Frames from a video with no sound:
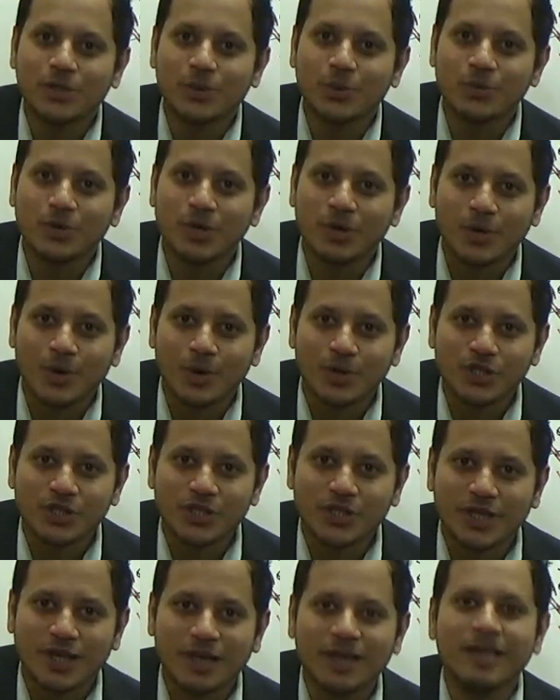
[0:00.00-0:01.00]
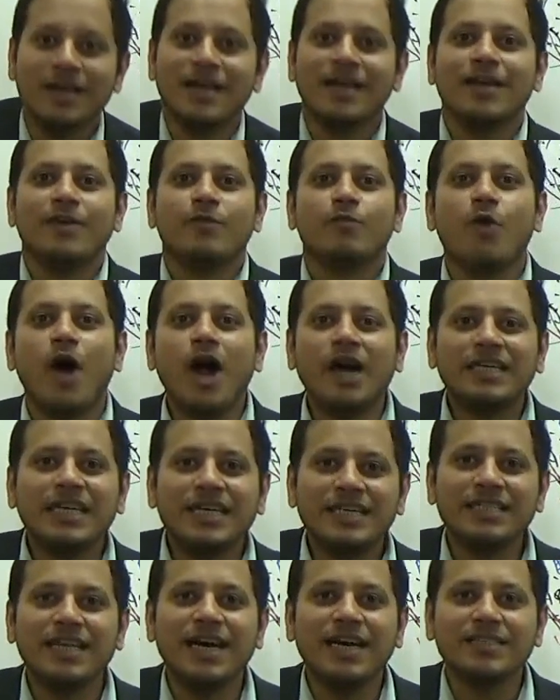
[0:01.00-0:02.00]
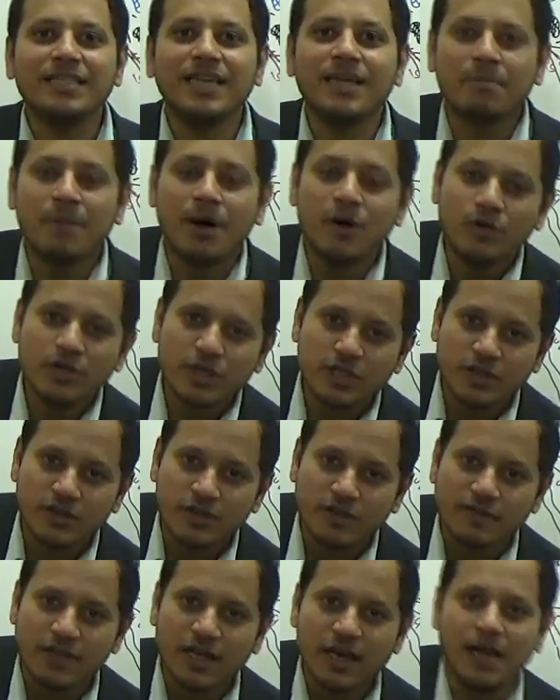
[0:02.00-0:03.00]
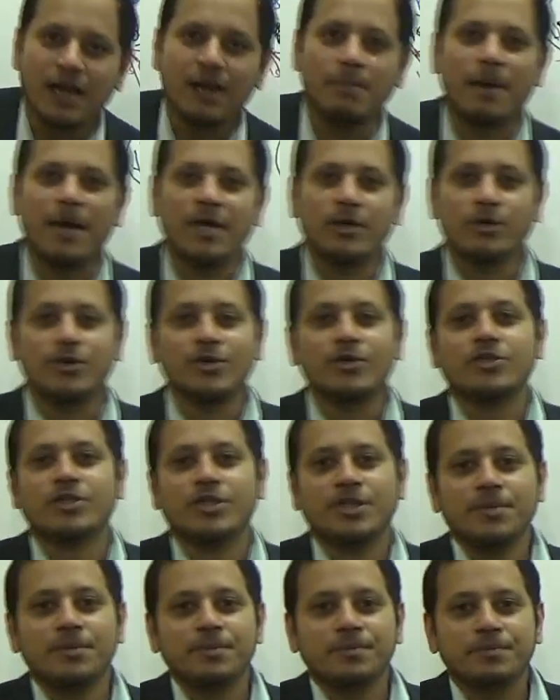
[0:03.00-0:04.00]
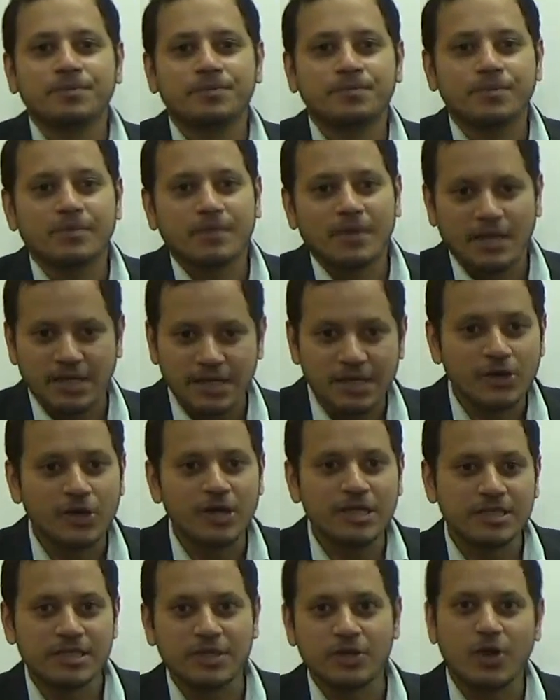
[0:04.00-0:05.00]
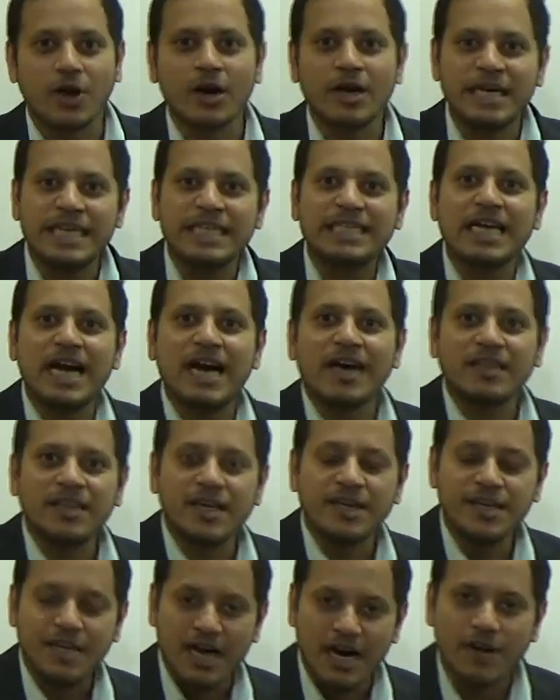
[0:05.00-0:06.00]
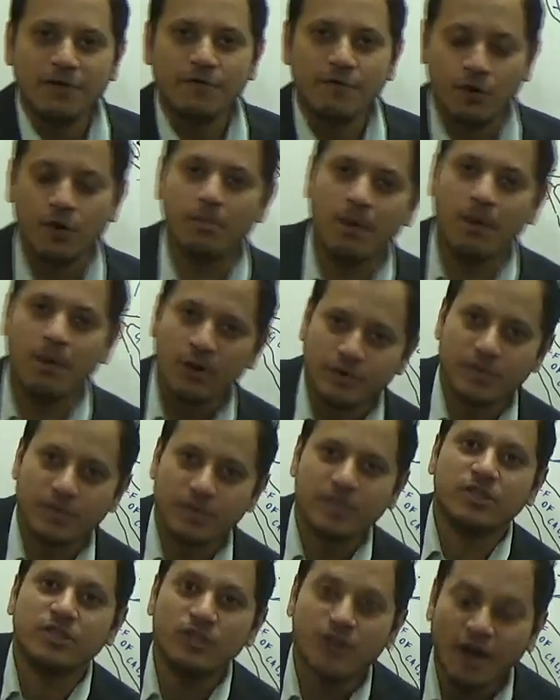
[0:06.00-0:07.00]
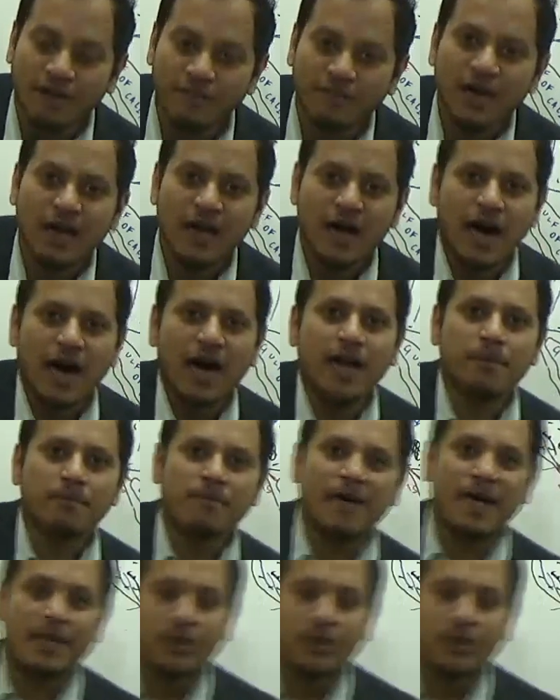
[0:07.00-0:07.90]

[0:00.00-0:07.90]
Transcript: you the question, what are the other mountains of the alpine origin? Rockies are the young fold mountains of alpine